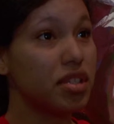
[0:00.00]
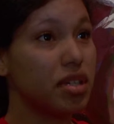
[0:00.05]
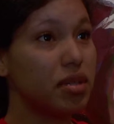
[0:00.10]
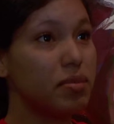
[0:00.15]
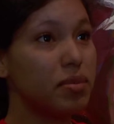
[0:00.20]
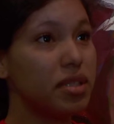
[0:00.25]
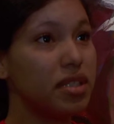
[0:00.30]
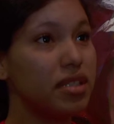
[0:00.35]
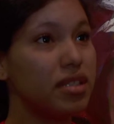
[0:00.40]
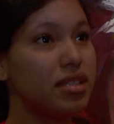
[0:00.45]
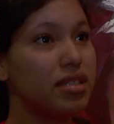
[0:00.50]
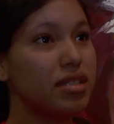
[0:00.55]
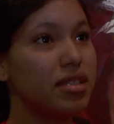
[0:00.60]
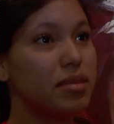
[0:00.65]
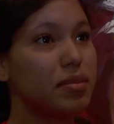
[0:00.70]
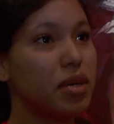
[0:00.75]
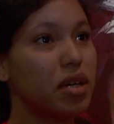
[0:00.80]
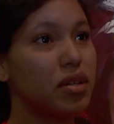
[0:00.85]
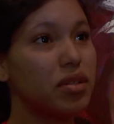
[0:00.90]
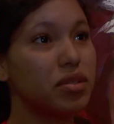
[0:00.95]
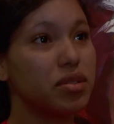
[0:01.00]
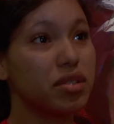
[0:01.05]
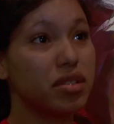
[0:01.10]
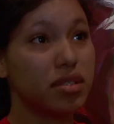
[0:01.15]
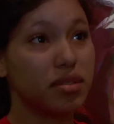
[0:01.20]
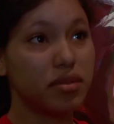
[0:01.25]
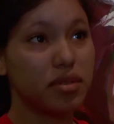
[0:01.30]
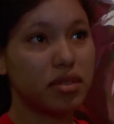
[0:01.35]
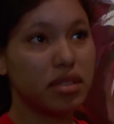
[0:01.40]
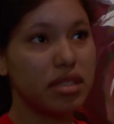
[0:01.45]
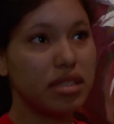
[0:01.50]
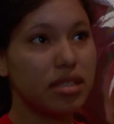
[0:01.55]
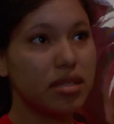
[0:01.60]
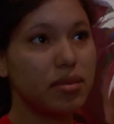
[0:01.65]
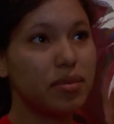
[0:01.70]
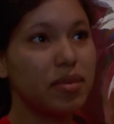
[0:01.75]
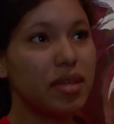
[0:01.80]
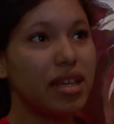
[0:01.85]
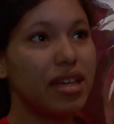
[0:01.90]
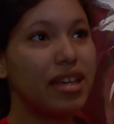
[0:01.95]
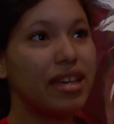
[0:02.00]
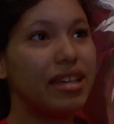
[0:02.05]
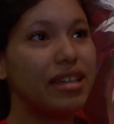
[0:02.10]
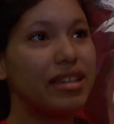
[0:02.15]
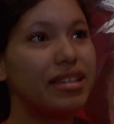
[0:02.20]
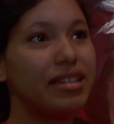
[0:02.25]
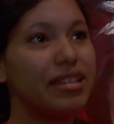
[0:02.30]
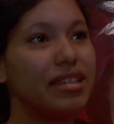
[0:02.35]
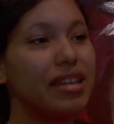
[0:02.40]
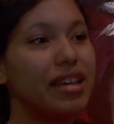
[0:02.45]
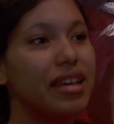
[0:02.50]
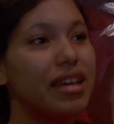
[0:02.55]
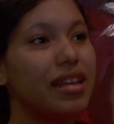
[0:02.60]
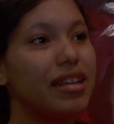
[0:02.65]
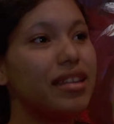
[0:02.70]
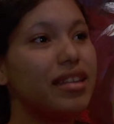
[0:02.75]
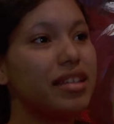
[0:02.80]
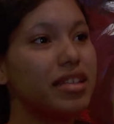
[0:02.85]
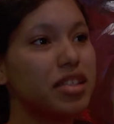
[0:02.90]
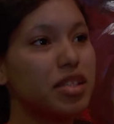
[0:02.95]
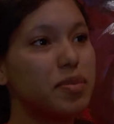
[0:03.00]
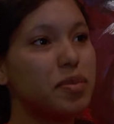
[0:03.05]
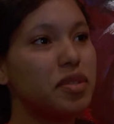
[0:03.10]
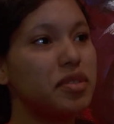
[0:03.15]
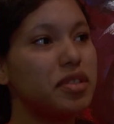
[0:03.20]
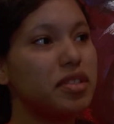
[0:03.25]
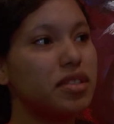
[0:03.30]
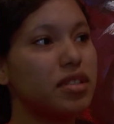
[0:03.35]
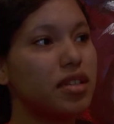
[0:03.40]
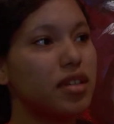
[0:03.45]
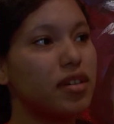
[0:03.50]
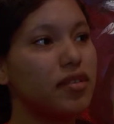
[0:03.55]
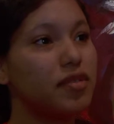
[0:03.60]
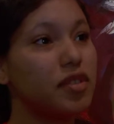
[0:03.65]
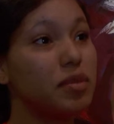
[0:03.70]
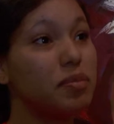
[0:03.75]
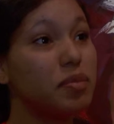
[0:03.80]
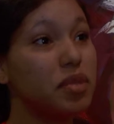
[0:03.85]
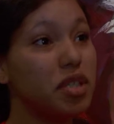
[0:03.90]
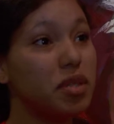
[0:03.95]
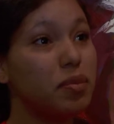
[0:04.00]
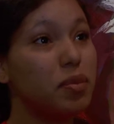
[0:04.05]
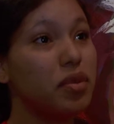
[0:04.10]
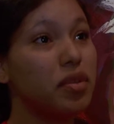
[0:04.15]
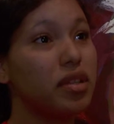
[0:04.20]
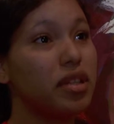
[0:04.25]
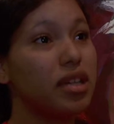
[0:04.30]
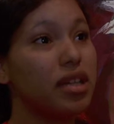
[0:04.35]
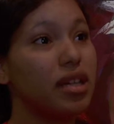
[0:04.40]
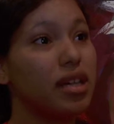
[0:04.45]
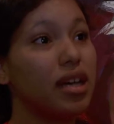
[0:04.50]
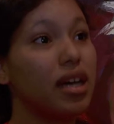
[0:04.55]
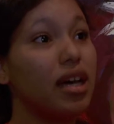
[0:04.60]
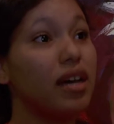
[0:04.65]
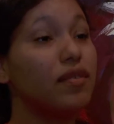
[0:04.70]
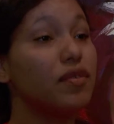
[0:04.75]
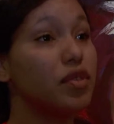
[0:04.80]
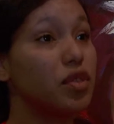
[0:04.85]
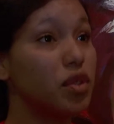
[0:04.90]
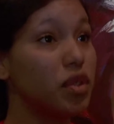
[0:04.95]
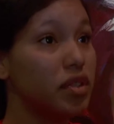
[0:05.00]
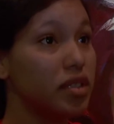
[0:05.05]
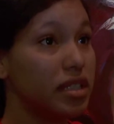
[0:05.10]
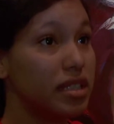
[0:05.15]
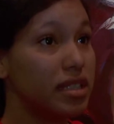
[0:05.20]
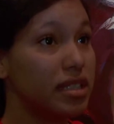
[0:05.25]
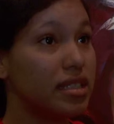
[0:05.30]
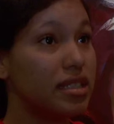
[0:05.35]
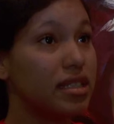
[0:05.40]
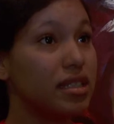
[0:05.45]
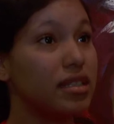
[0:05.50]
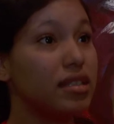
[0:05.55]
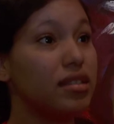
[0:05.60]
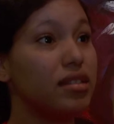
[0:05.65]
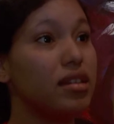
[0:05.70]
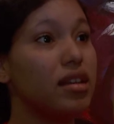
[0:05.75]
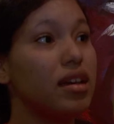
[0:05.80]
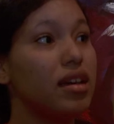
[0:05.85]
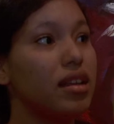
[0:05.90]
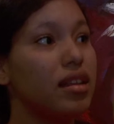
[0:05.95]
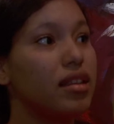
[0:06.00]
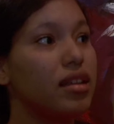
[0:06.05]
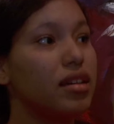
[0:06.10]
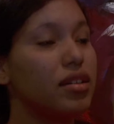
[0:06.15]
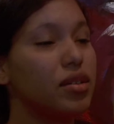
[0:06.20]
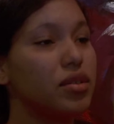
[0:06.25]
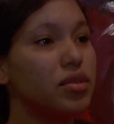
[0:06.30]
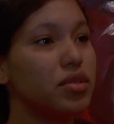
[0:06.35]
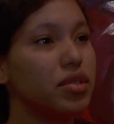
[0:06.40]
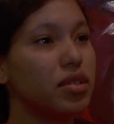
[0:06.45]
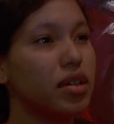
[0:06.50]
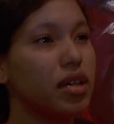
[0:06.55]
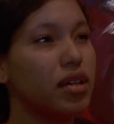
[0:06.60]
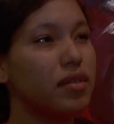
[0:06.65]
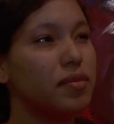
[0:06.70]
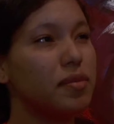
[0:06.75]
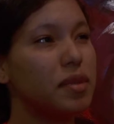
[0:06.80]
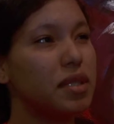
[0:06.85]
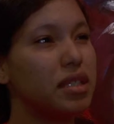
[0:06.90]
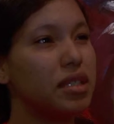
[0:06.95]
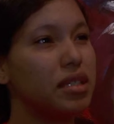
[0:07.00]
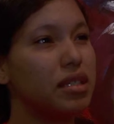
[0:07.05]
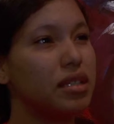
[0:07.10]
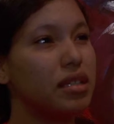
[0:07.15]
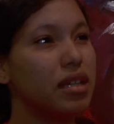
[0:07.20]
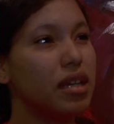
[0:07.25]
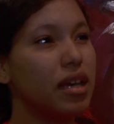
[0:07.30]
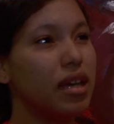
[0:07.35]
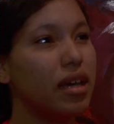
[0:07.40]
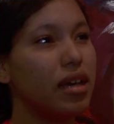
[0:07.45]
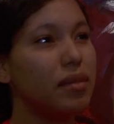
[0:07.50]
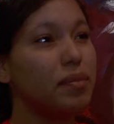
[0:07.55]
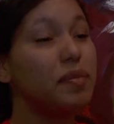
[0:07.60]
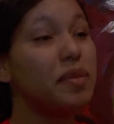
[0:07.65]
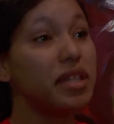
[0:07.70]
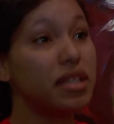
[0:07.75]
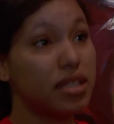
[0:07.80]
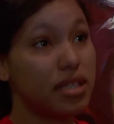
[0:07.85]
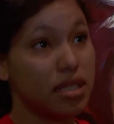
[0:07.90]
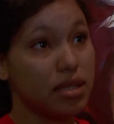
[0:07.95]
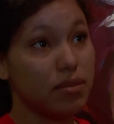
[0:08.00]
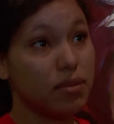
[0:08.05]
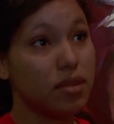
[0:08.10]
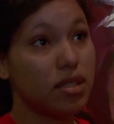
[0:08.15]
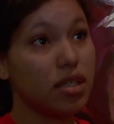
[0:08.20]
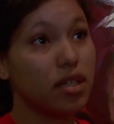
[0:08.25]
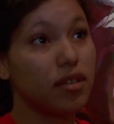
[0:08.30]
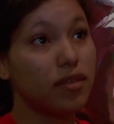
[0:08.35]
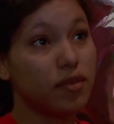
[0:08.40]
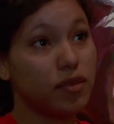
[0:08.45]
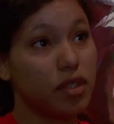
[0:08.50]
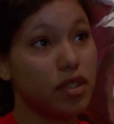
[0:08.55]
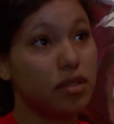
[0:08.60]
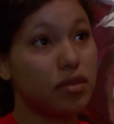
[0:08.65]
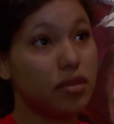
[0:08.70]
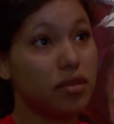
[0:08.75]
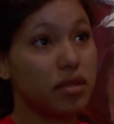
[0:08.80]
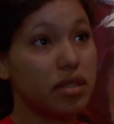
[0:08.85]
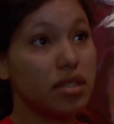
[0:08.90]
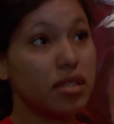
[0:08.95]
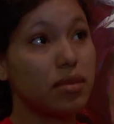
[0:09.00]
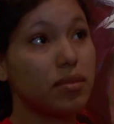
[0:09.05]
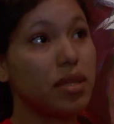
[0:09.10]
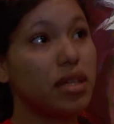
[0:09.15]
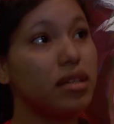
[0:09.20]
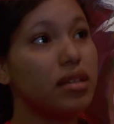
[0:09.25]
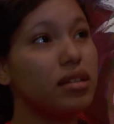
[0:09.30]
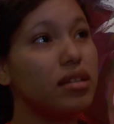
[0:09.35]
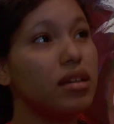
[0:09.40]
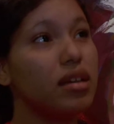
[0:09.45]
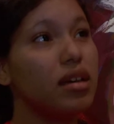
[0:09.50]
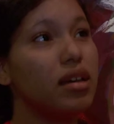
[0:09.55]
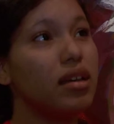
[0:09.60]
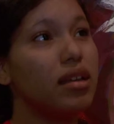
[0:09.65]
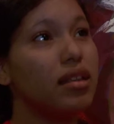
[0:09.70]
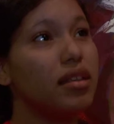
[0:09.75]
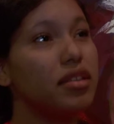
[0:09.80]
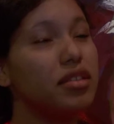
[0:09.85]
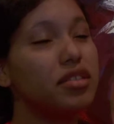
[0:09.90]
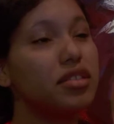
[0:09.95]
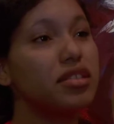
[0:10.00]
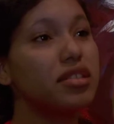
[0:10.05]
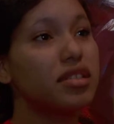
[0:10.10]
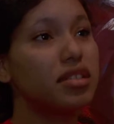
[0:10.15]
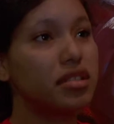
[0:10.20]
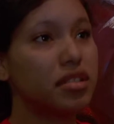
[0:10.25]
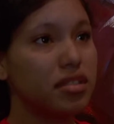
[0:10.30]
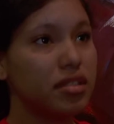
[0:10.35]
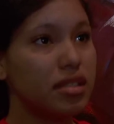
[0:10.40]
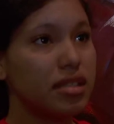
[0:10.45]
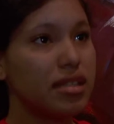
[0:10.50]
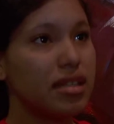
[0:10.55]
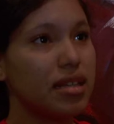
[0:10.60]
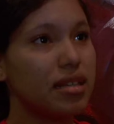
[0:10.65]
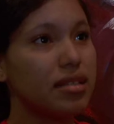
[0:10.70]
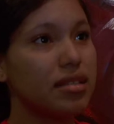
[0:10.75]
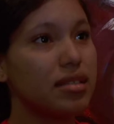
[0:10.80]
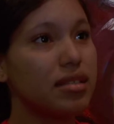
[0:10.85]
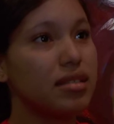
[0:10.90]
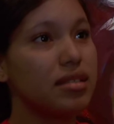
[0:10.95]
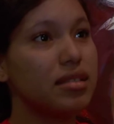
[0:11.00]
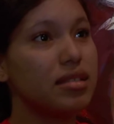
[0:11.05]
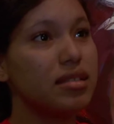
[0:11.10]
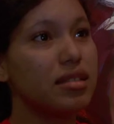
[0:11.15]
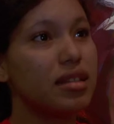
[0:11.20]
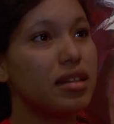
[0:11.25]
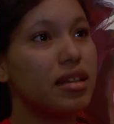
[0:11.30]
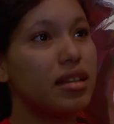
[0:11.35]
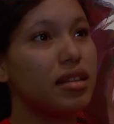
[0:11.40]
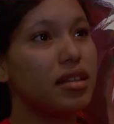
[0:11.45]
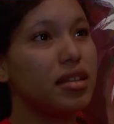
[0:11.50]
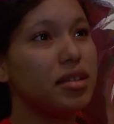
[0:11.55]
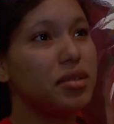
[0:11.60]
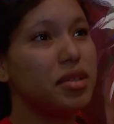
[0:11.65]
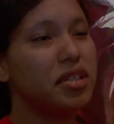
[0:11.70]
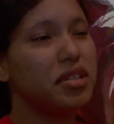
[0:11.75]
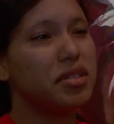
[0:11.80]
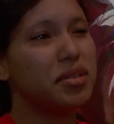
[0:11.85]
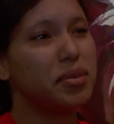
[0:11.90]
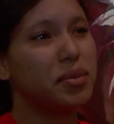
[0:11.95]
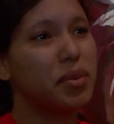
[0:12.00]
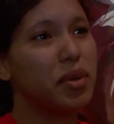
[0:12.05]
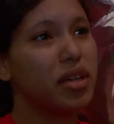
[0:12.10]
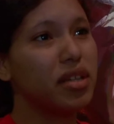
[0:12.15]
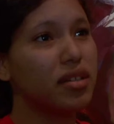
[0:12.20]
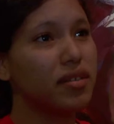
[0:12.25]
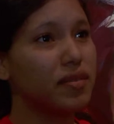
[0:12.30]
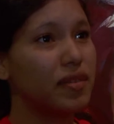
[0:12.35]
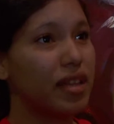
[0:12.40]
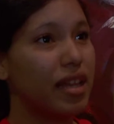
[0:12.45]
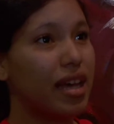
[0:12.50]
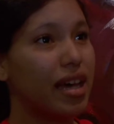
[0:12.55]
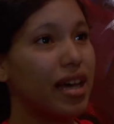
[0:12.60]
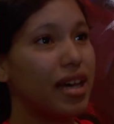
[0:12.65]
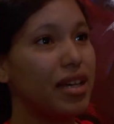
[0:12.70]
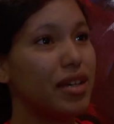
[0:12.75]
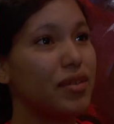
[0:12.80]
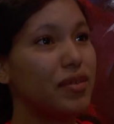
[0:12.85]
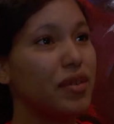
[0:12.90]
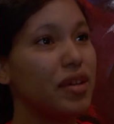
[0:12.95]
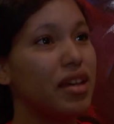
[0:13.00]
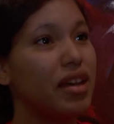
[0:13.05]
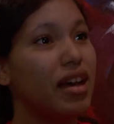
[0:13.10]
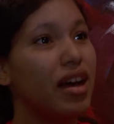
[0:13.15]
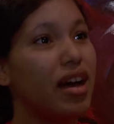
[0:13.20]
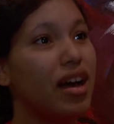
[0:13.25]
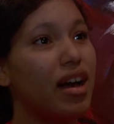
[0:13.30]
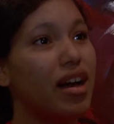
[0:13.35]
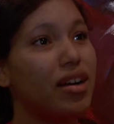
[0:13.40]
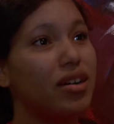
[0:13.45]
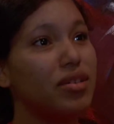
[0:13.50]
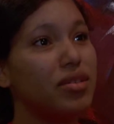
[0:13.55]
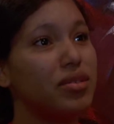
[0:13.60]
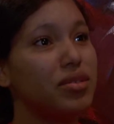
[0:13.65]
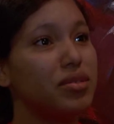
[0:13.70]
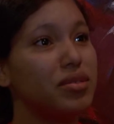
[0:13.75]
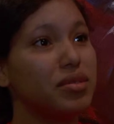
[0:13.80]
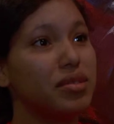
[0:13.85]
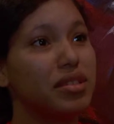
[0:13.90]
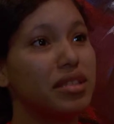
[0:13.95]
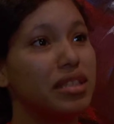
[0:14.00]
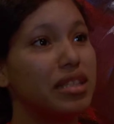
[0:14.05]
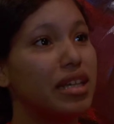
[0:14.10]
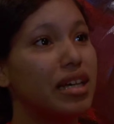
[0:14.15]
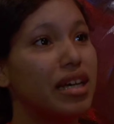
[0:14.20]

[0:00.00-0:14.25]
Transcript: topic. It's about terrorism and the experience of the people that have done it and that also have been victims of terrorism, and their circumstances, their way of life, how they